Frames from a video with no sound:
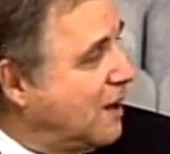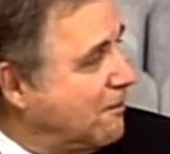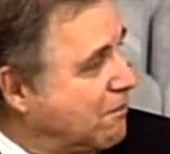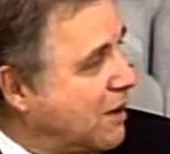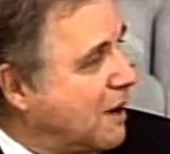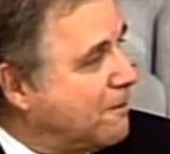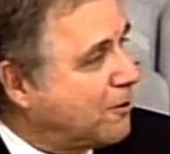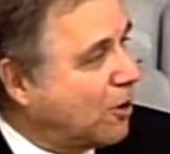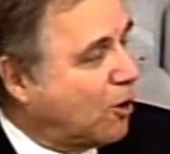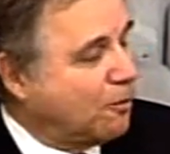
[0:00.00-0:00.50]
by
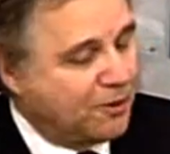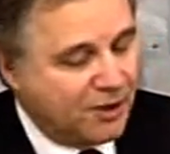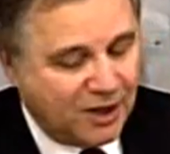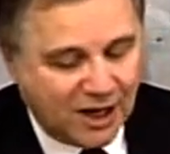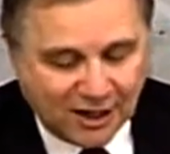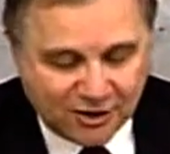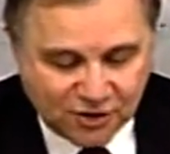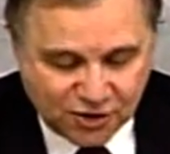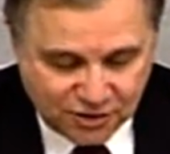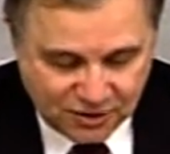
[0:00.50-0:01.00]
proper
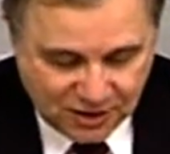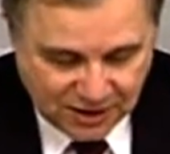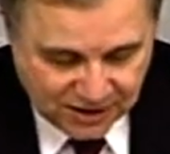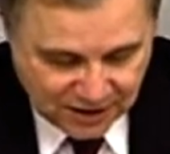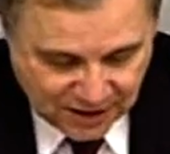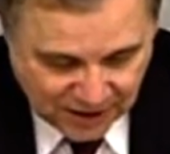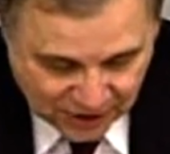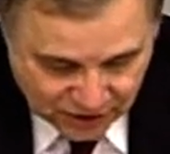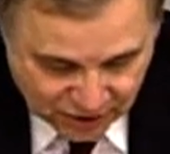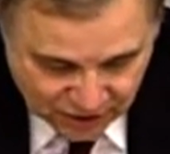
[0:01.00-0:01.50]
action at the
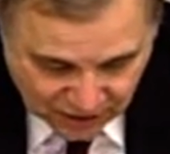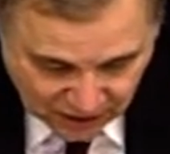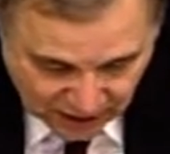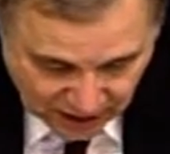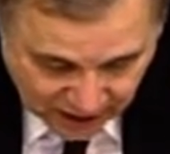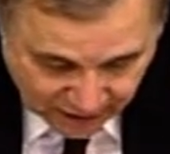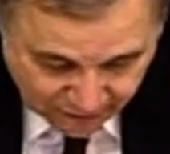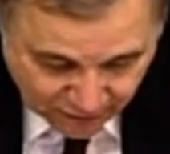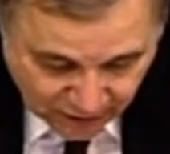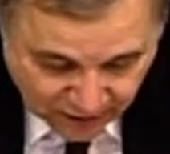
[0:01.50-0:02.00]
national
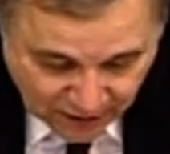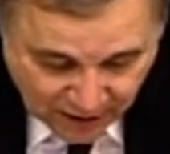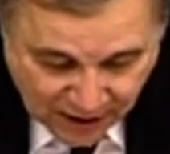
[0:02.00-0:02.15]
level.